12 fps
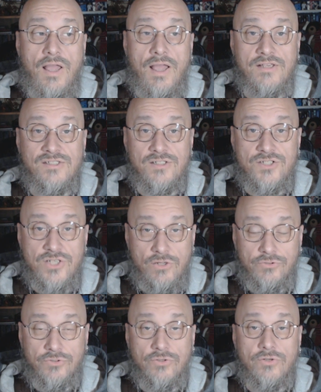has
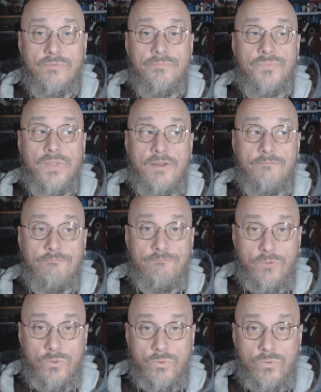shelter and
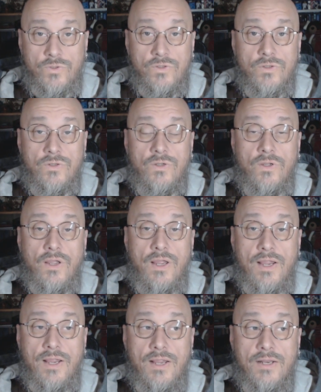food
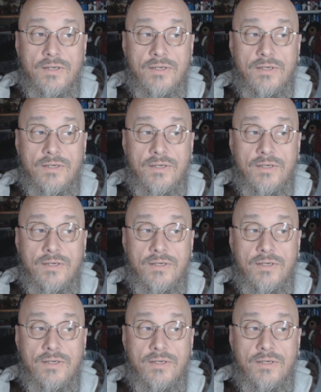and